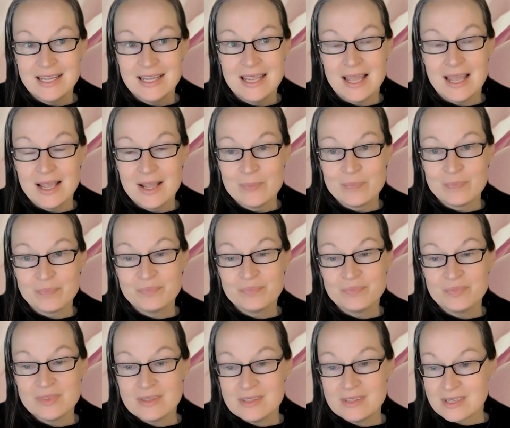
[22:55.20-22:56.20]

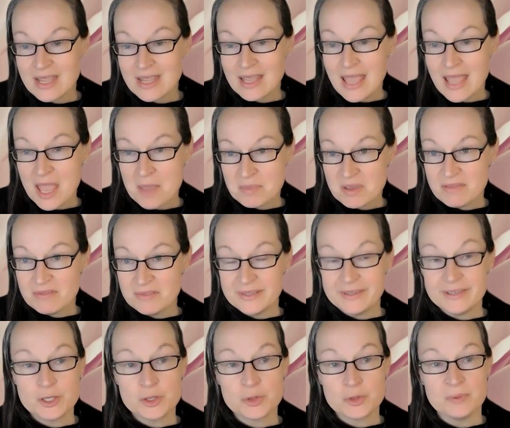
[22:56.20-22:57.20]
It can be
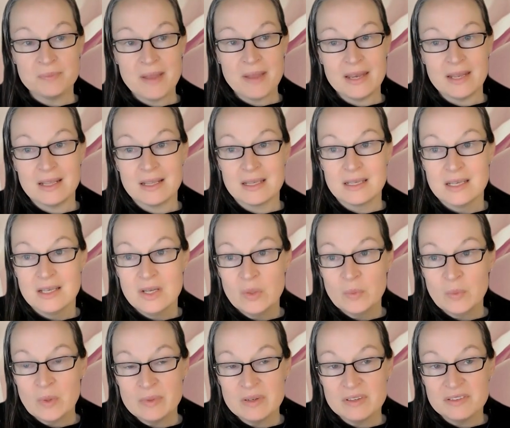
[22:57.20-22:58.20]
very traumatic
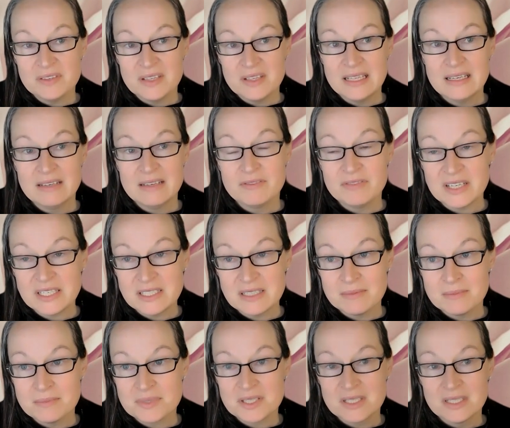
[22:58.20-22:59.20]
when we're feeling
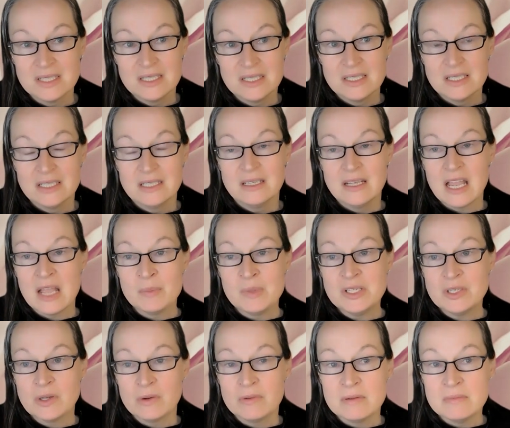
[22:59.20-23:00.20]
victims and we
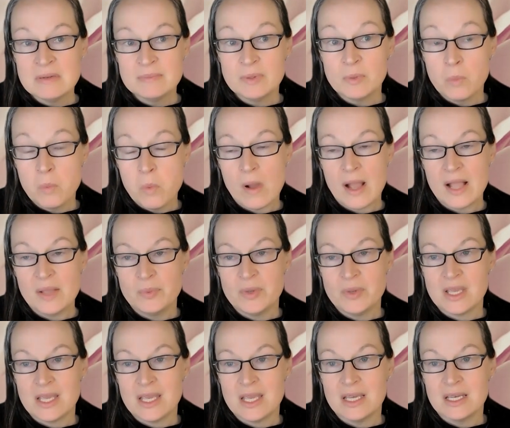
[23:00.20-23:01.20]
don't remember why we're
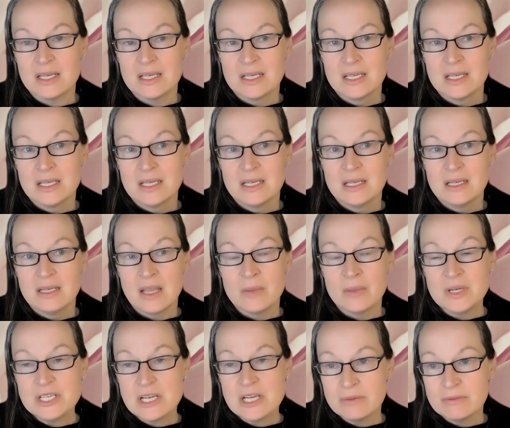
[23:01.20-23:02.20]
here and
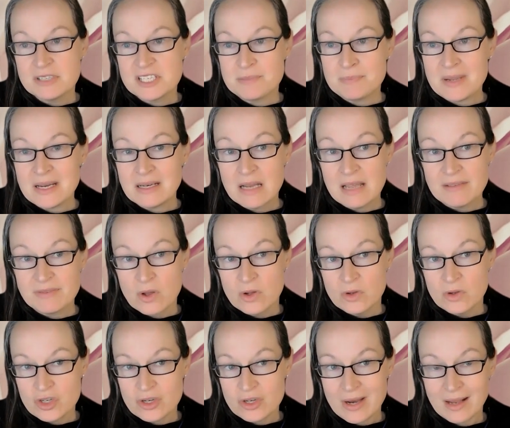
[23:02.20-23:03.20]
we don't respect life
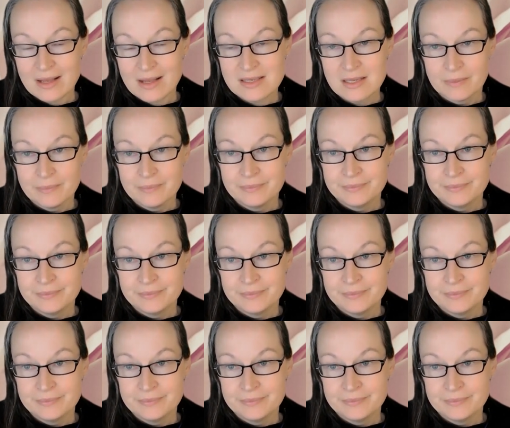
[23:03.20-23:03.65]
contracts.